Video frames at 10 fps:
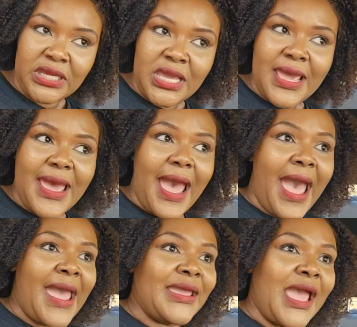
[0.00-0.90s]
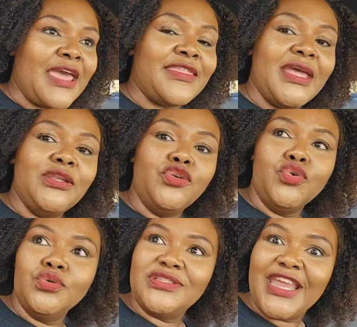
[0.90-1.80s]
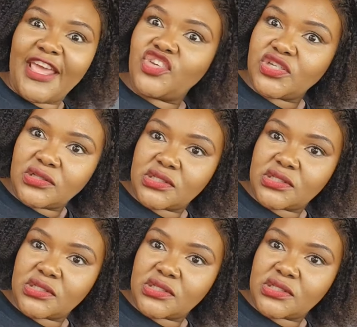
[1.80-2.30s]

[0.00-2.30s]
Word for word: I, I then used actions